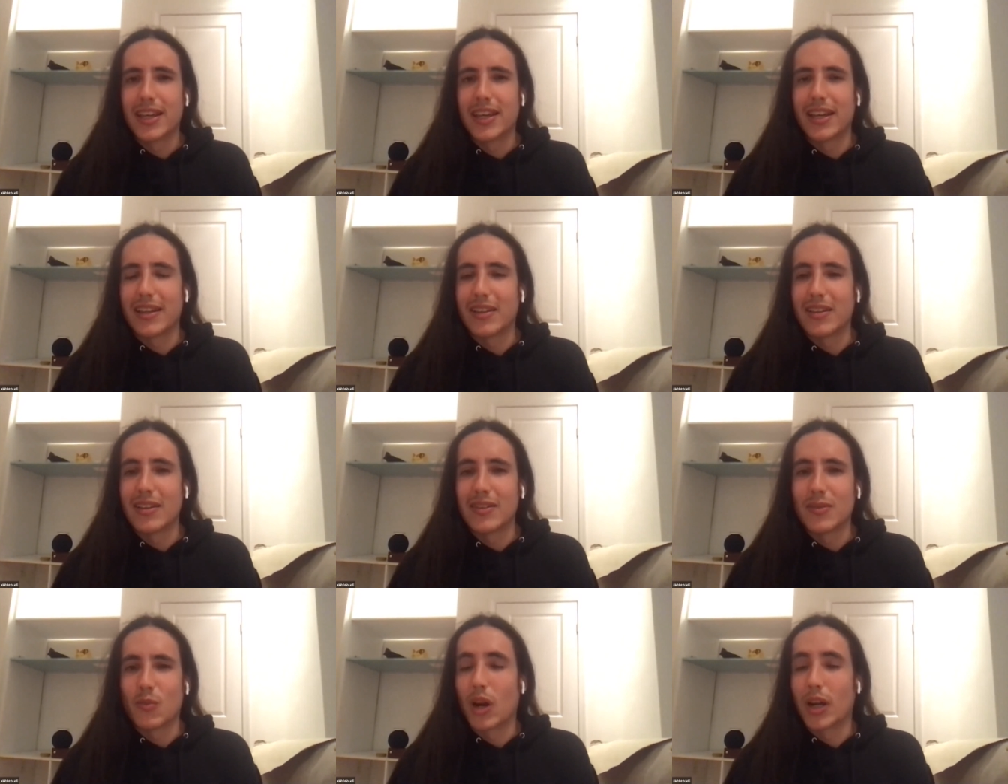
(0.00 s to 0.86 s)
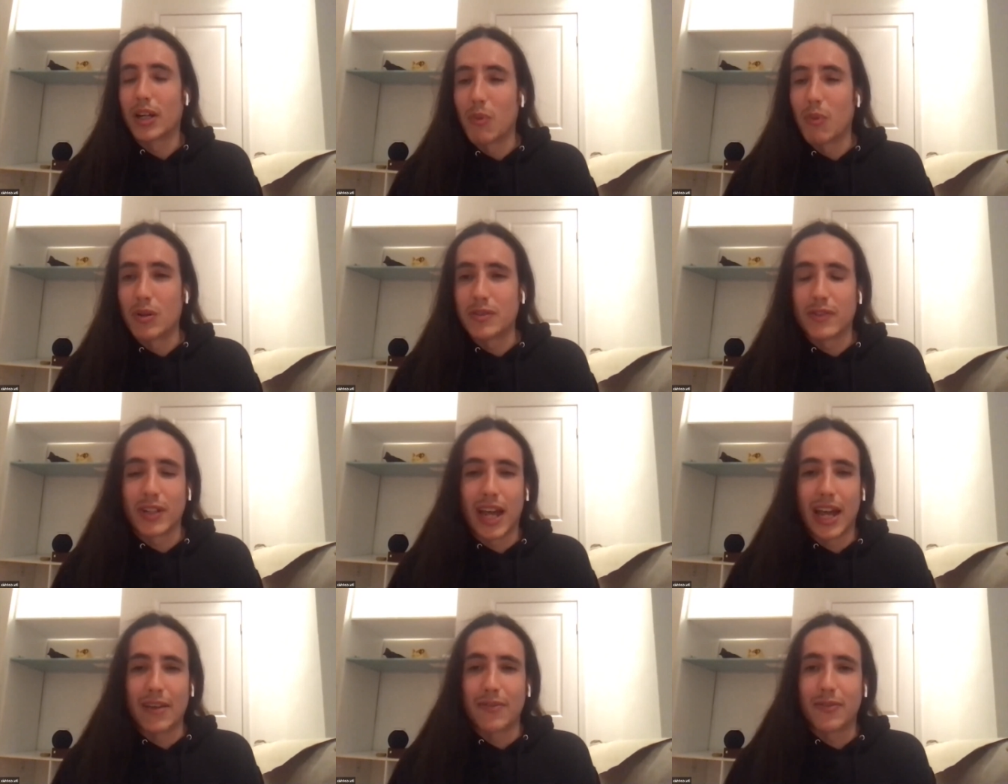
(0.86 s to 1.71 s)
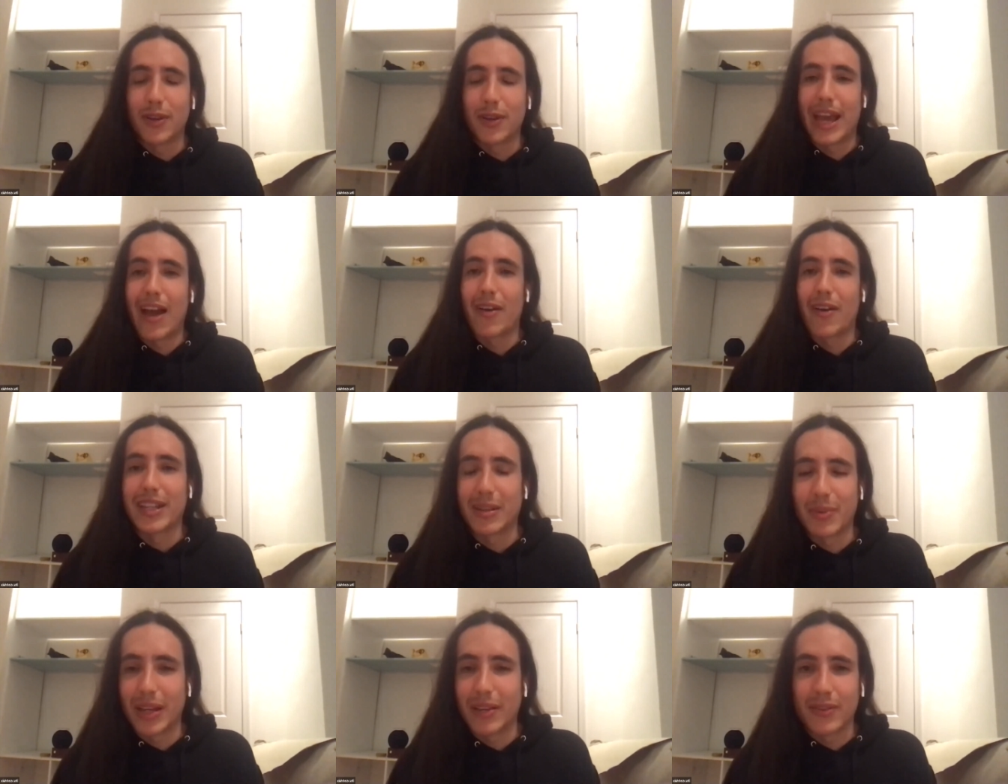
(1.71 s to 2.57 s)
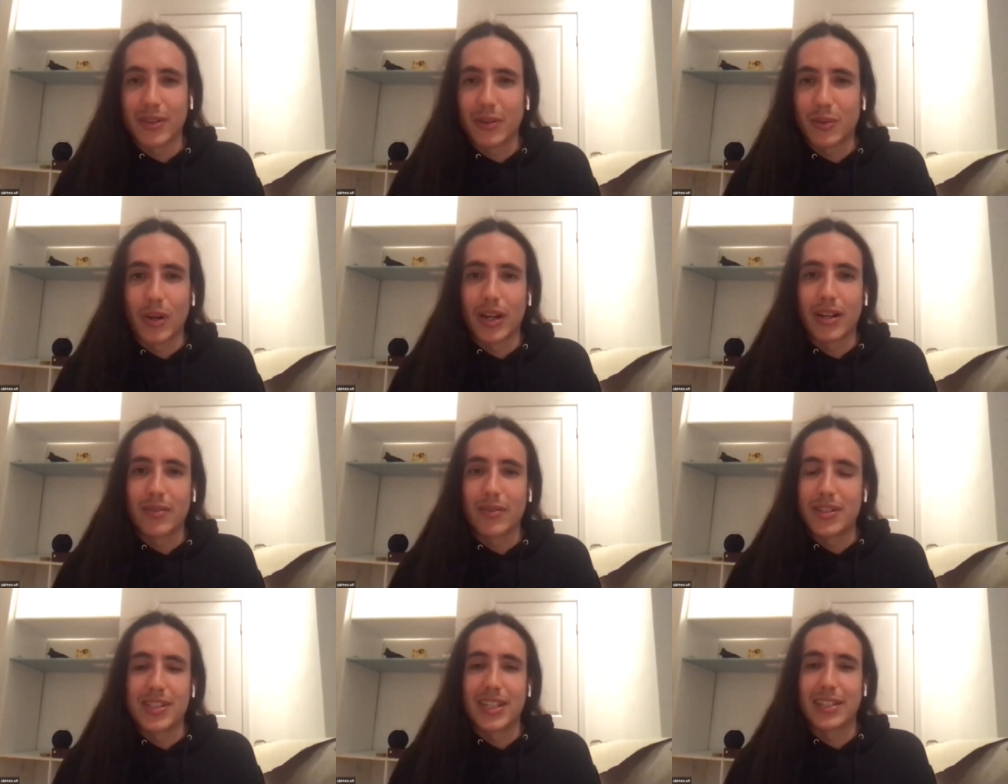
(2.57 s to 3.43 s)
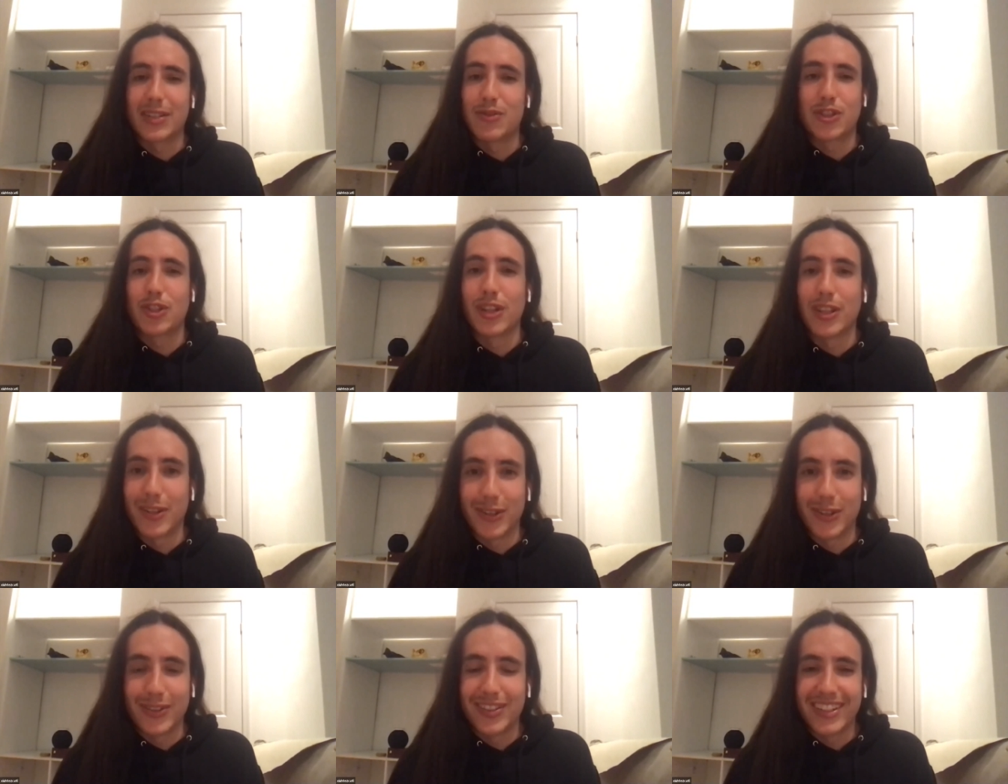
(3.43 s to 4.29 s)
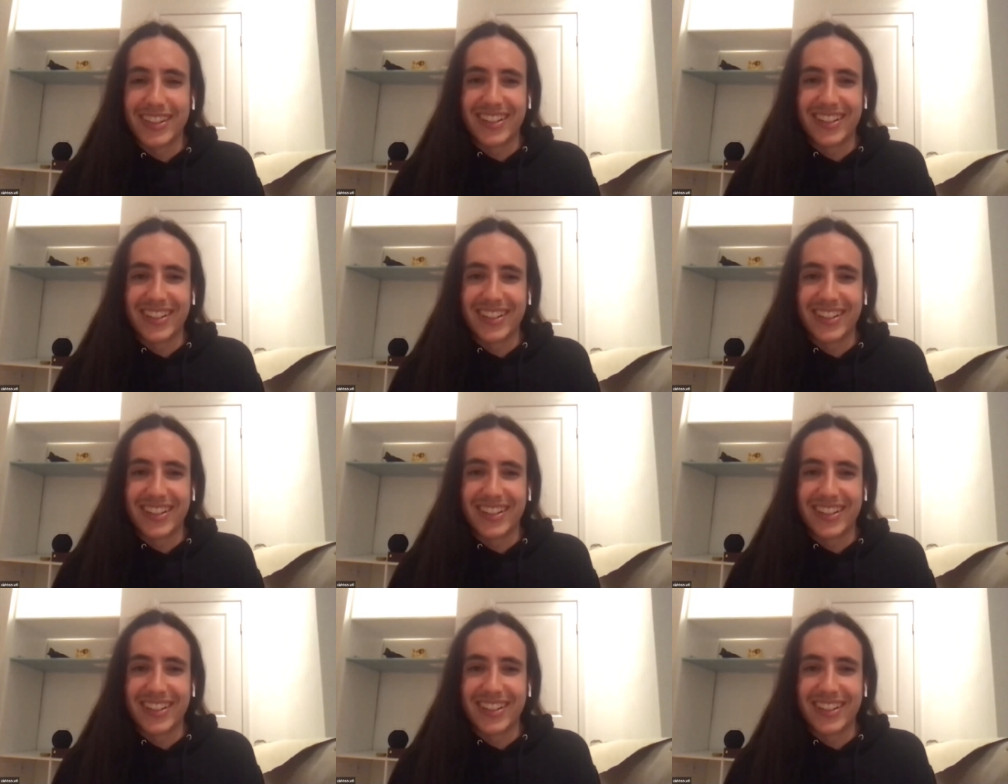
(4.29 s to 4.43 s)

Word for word: and worked most of her life without getting paid for her work, which like you shouldn't do,